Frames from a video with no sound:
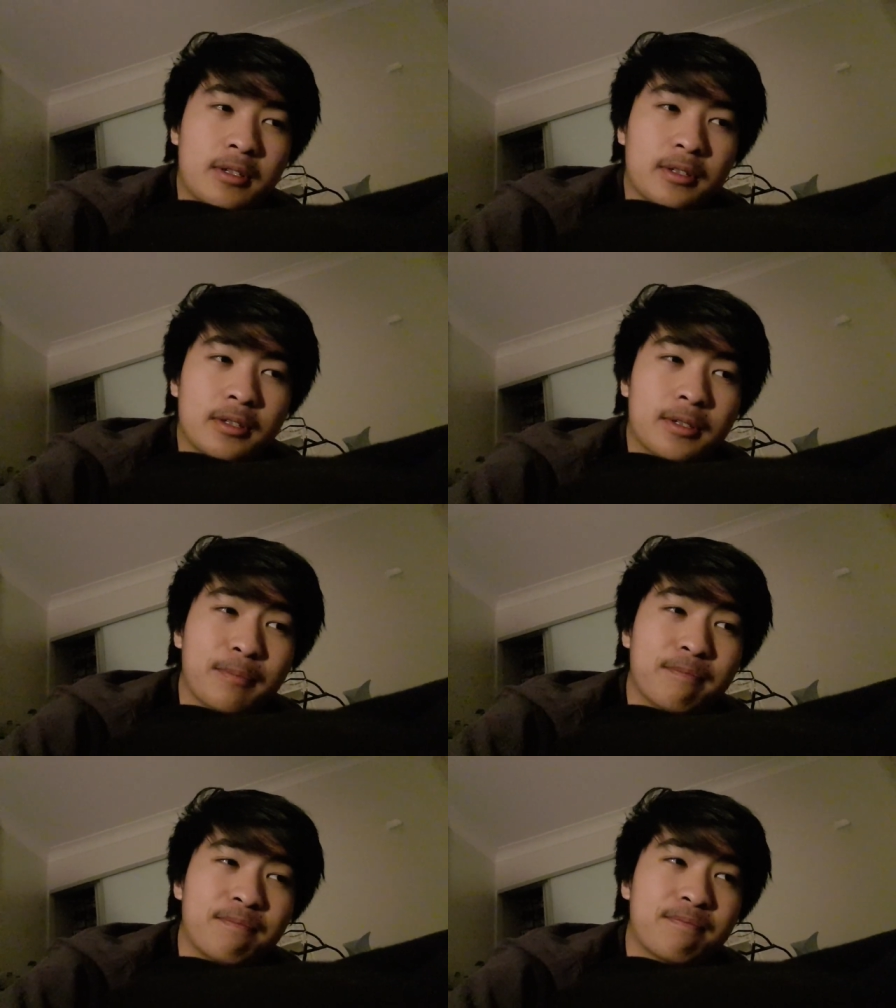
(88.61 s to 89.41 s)

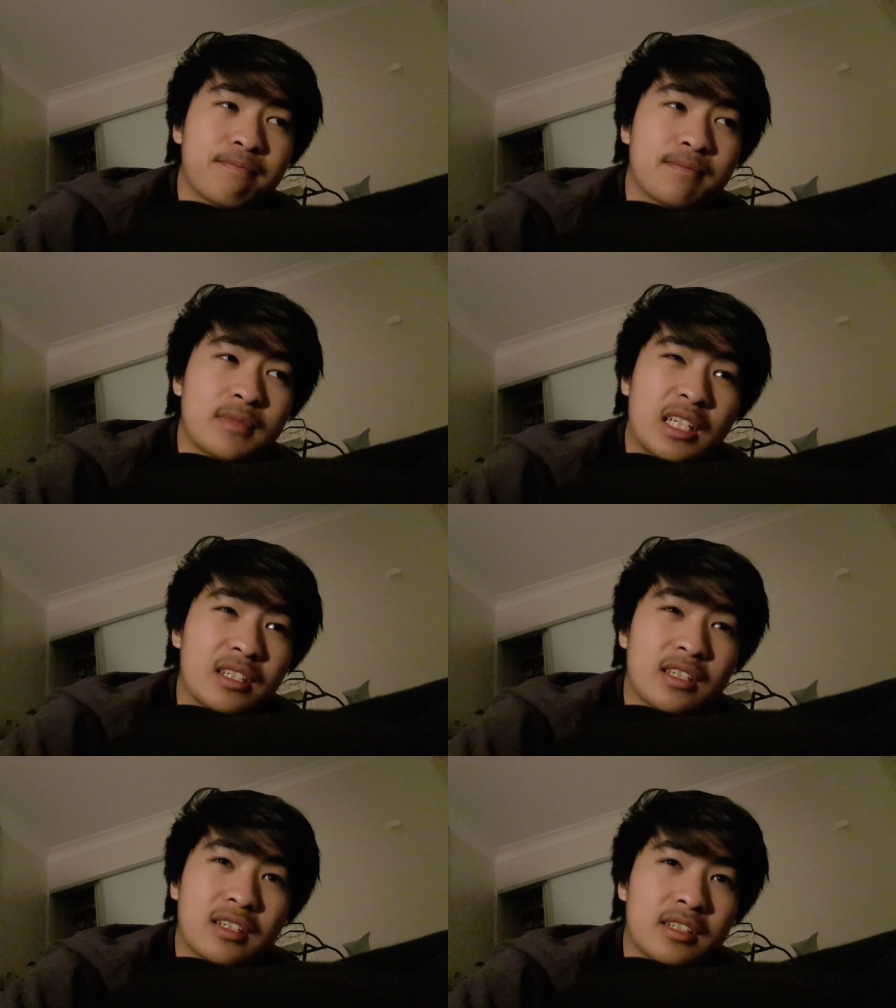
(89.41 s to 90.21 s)
And
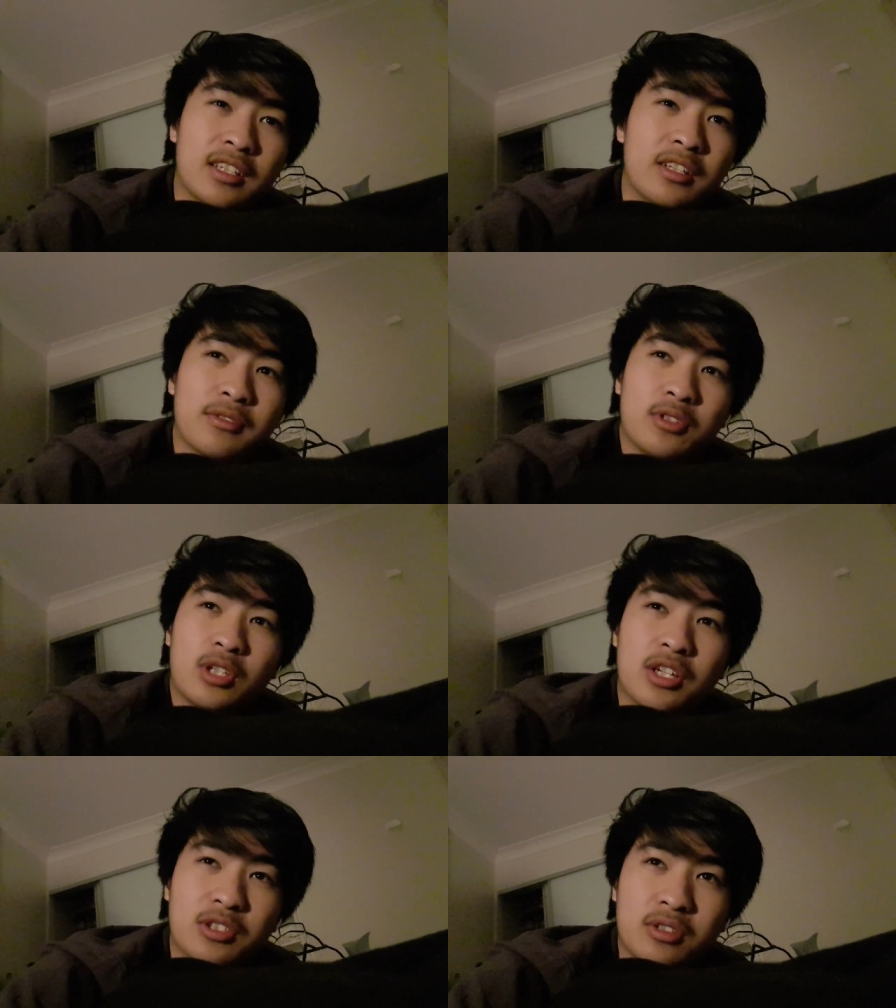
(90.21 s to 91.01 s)
again, if you
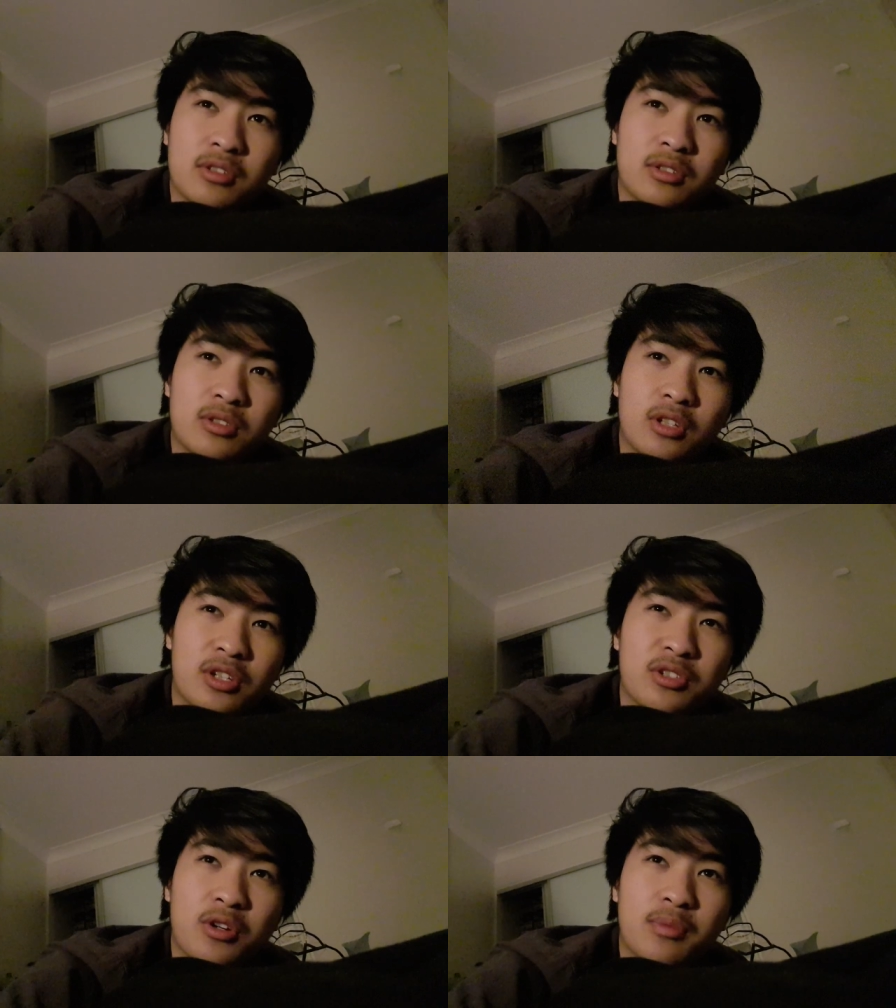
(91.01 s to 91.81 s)
guys
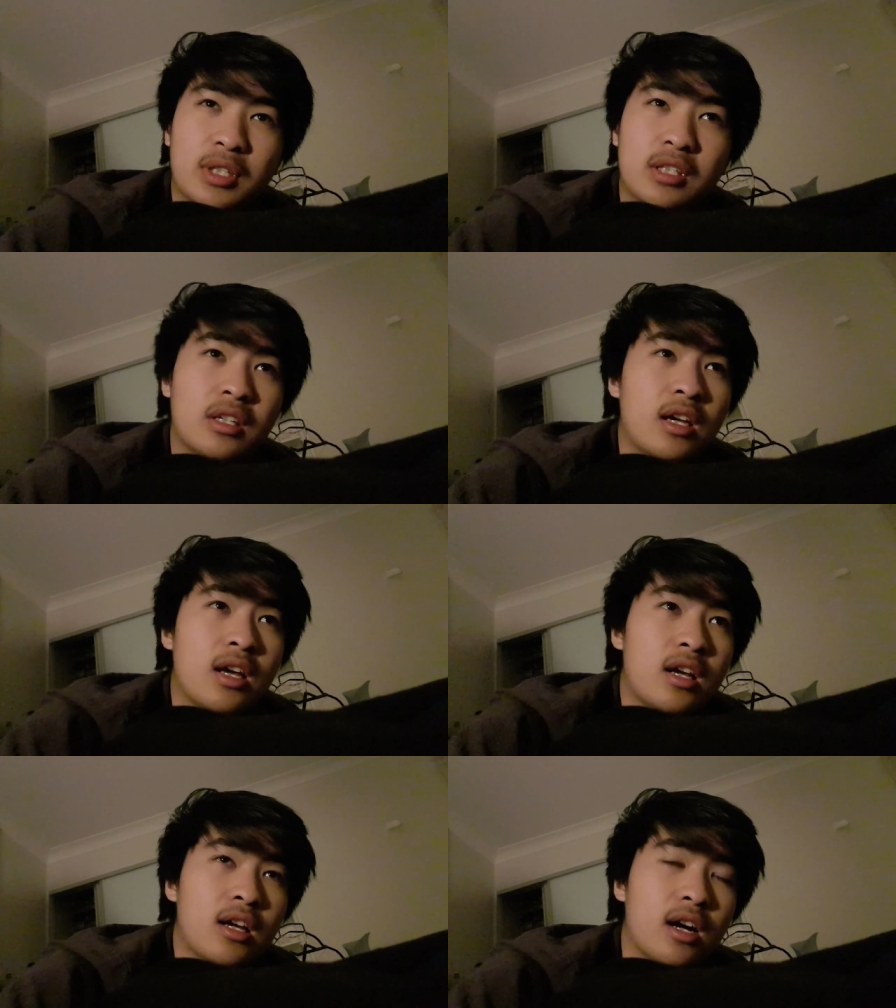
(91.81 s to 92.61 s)
know me,
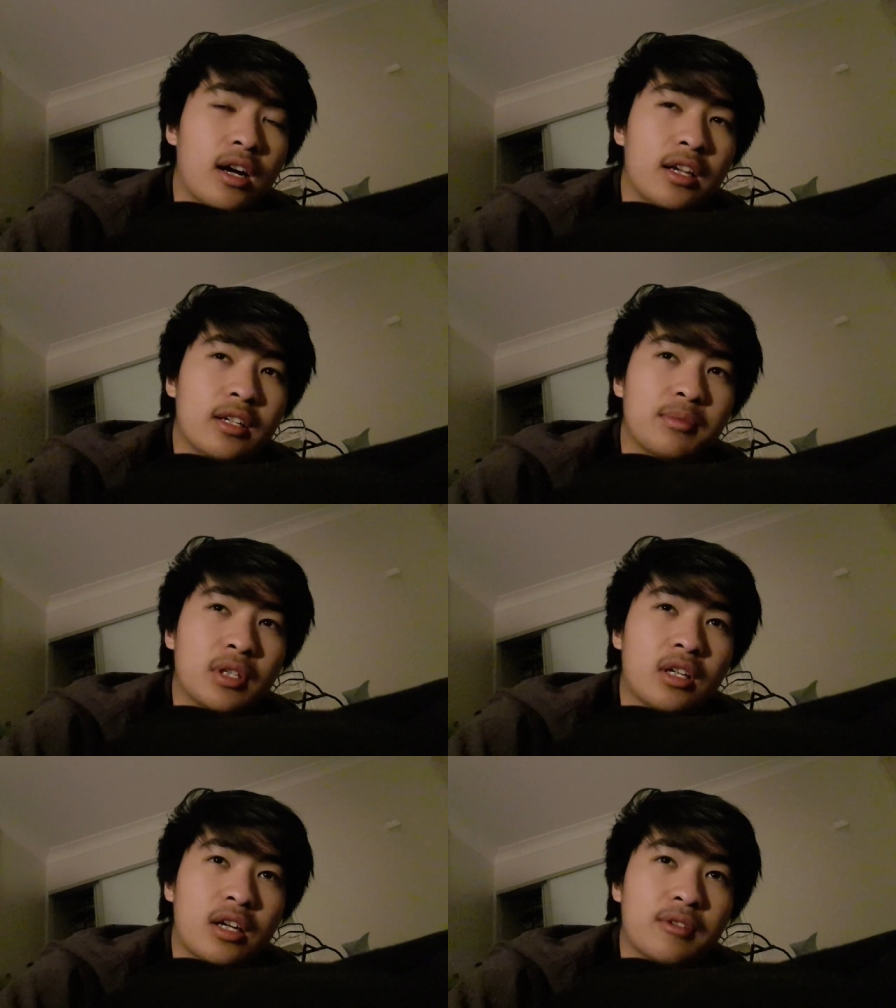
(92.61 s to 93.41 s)
I am the
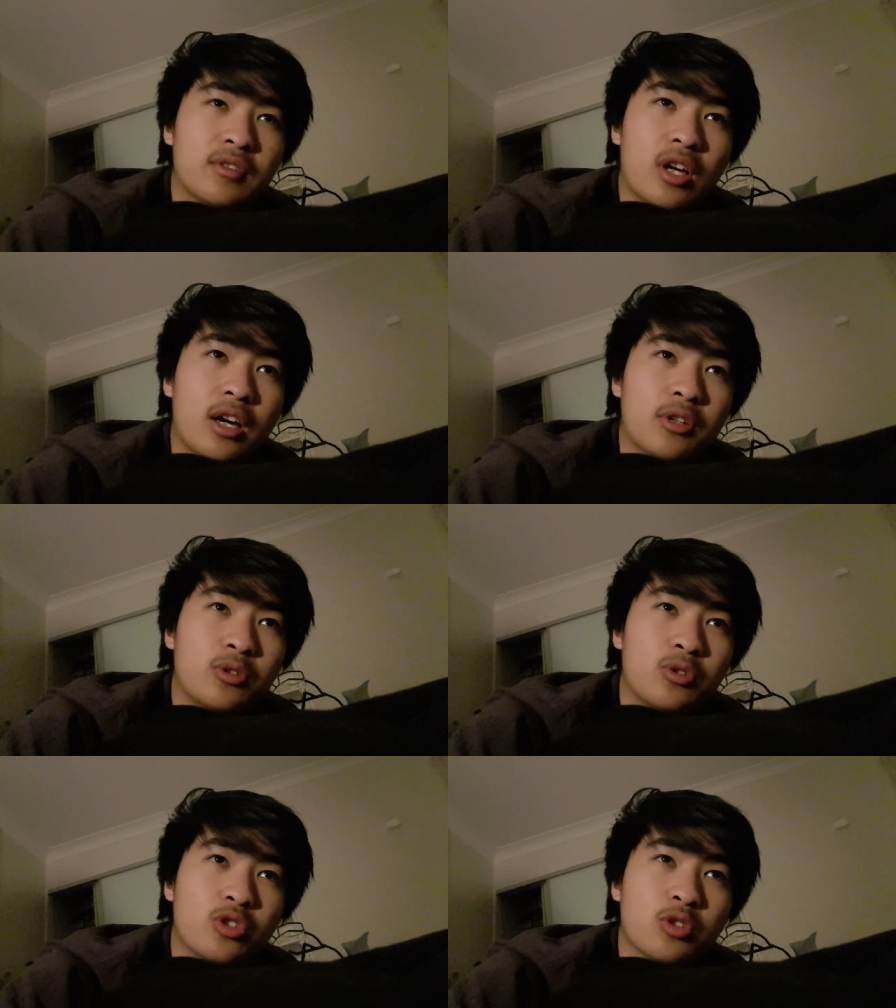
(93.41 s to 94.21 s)
kind of guy
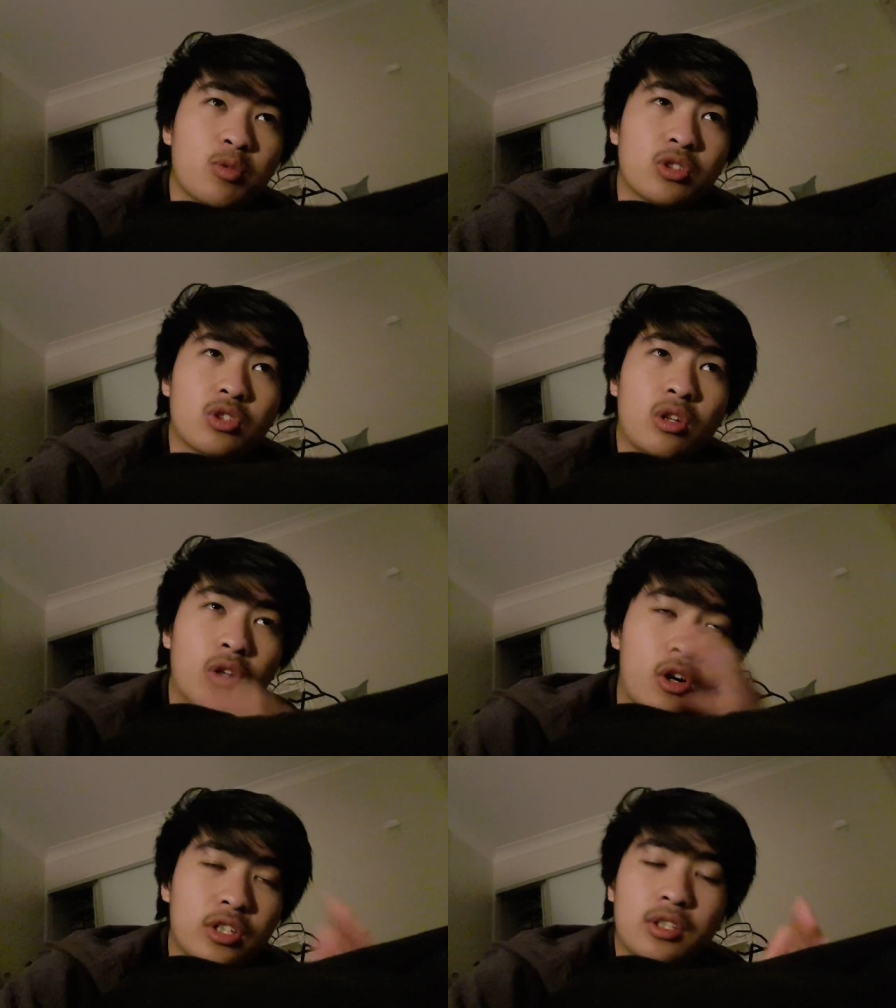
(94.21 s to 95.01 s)
who just wants to
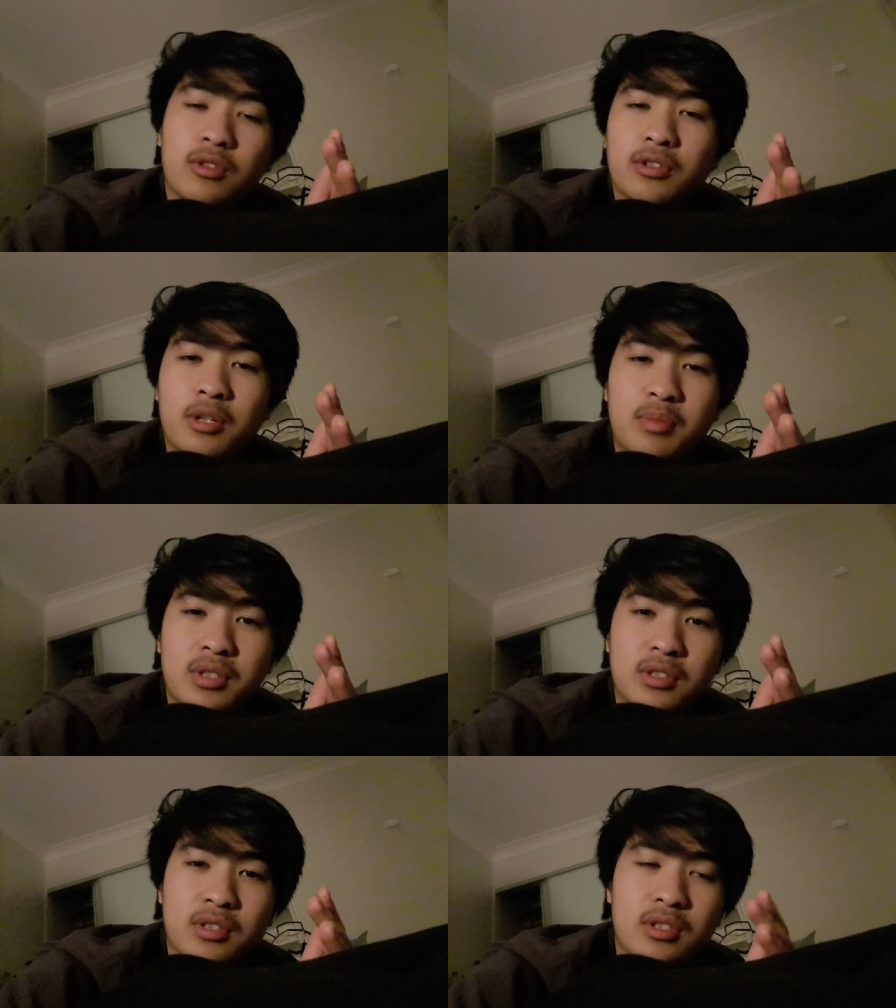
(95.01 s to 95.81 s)
lock in on their
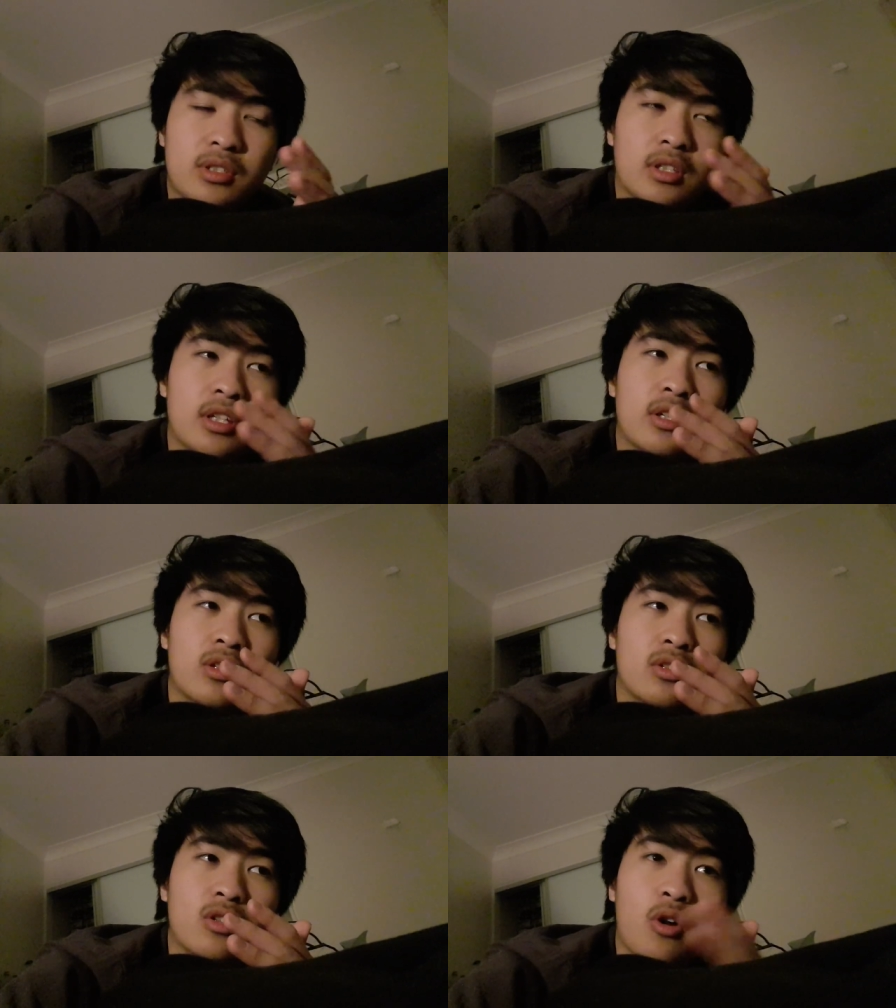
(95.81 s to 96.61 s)
business and
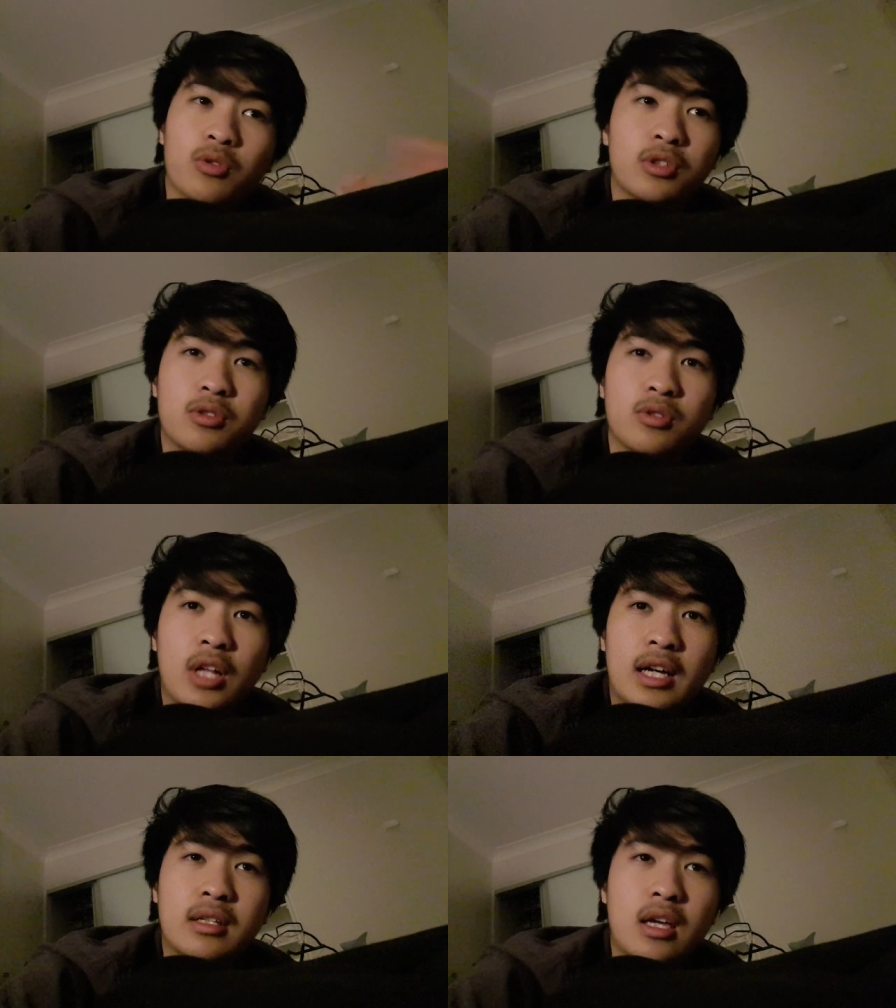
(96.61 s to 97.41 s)
only do
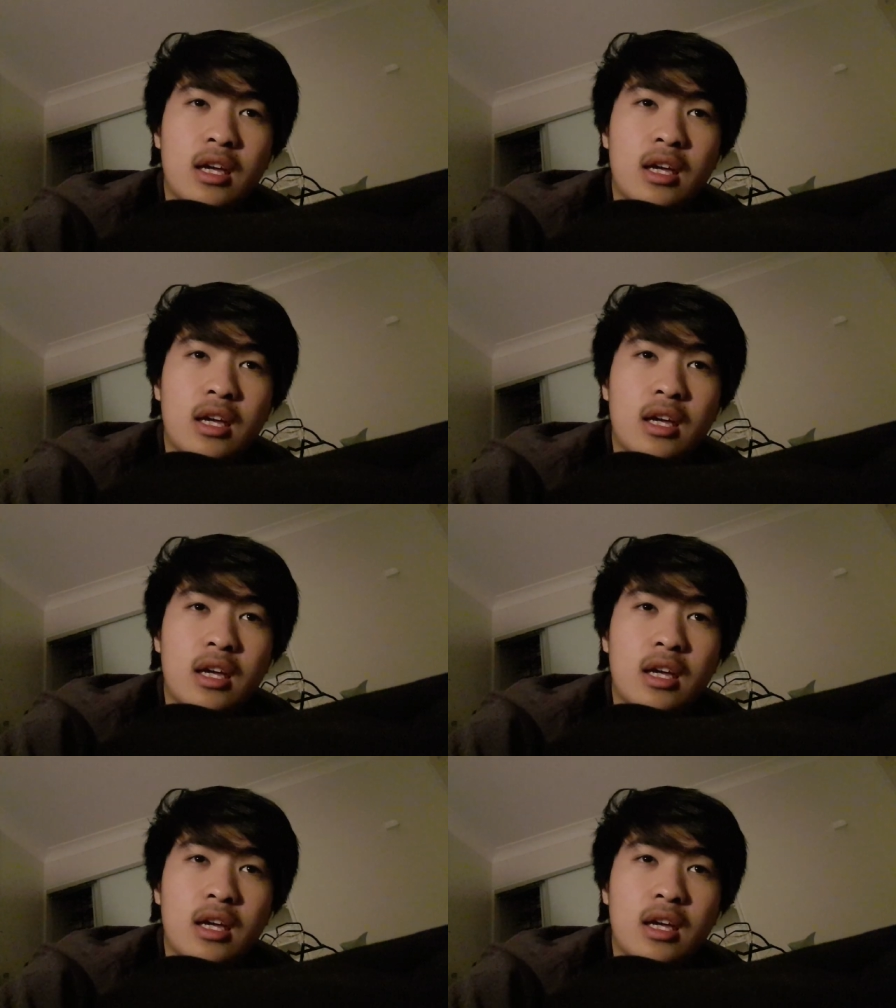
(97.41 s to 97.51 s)
that.